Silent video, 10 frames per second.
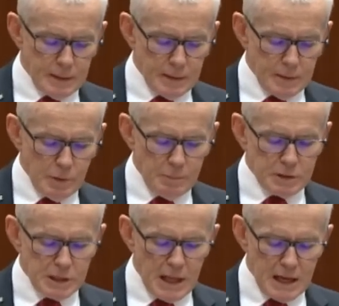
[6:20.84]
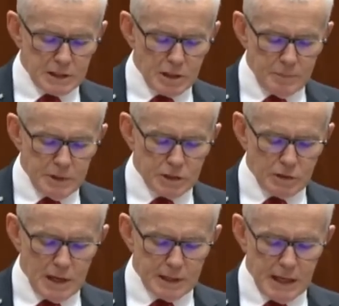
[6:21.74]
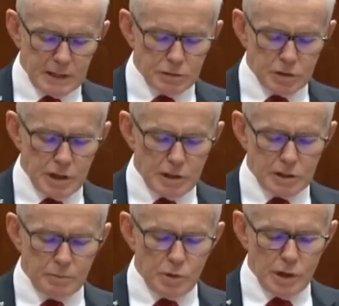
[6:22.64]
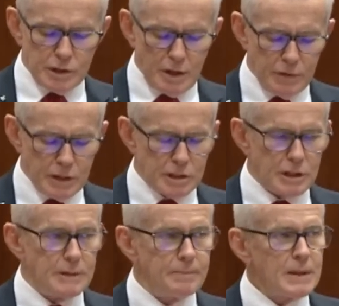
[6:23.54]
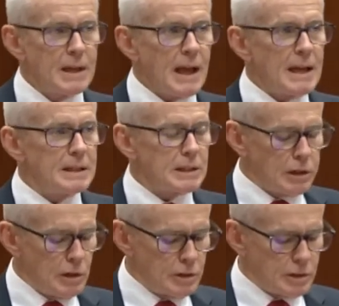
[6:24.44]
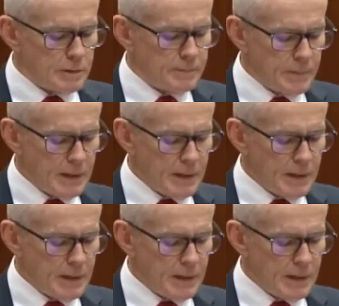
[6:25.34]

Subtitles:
When was the last time the Australia Council showed some real diversity and inclusion